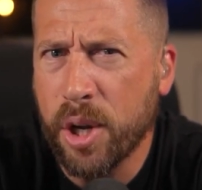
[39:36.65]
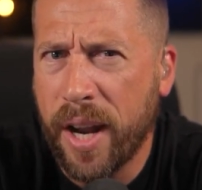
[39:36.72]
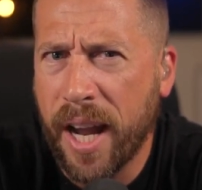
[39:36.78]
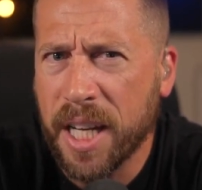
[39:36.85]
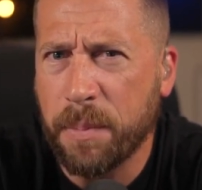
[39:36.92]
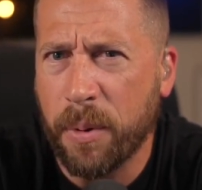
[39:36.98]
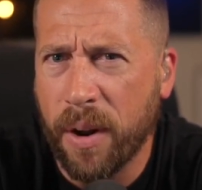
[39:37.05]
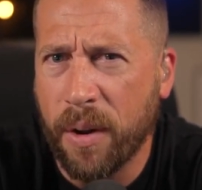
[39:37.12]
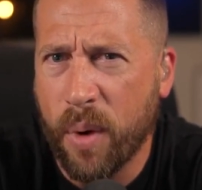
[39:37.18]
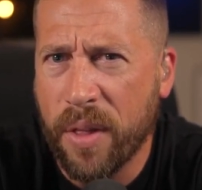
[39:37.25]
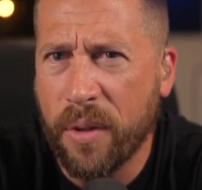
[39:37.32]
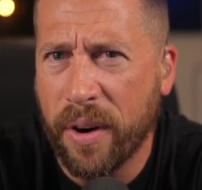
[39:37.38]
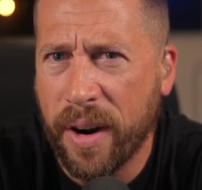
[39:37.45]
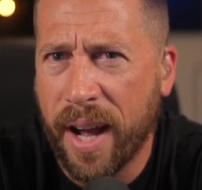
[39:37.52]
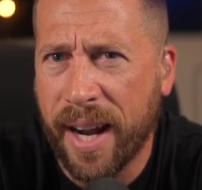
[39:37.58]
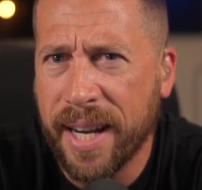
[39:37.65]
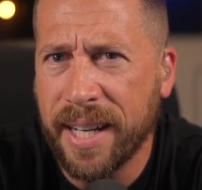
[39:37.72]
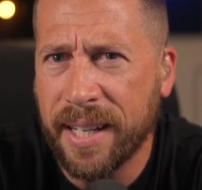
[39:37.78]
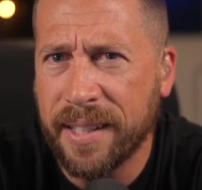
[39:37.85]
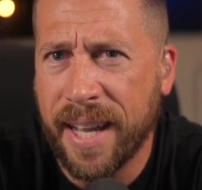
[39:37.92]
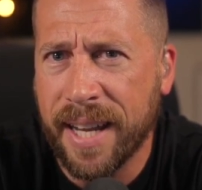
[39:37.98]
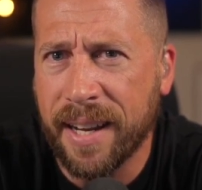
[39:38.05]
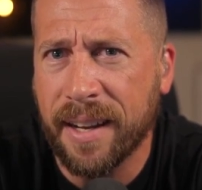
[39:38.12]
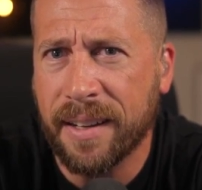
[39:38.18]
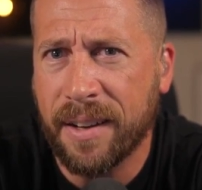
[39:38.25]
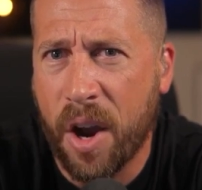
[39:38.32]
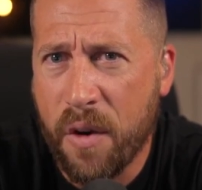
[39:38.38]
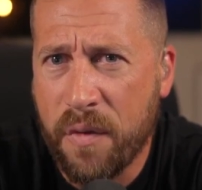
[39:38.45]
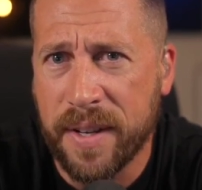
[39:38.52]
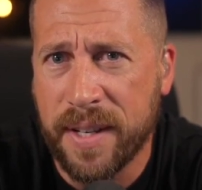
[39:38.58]
expert on whether or not I need to take a
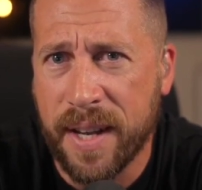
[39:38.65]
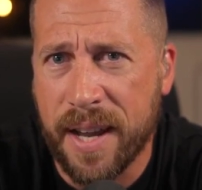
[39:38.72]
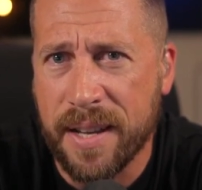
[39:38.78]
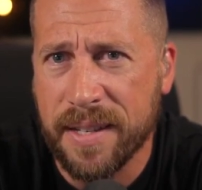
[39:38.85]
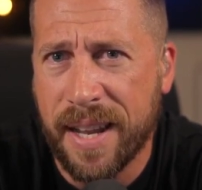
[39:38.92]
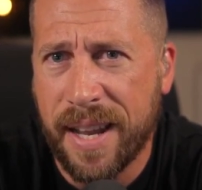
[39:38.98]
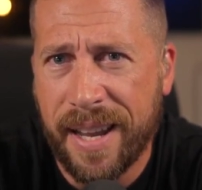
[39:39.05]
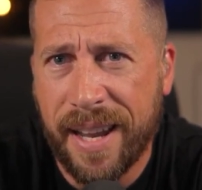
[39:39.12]
COVID test.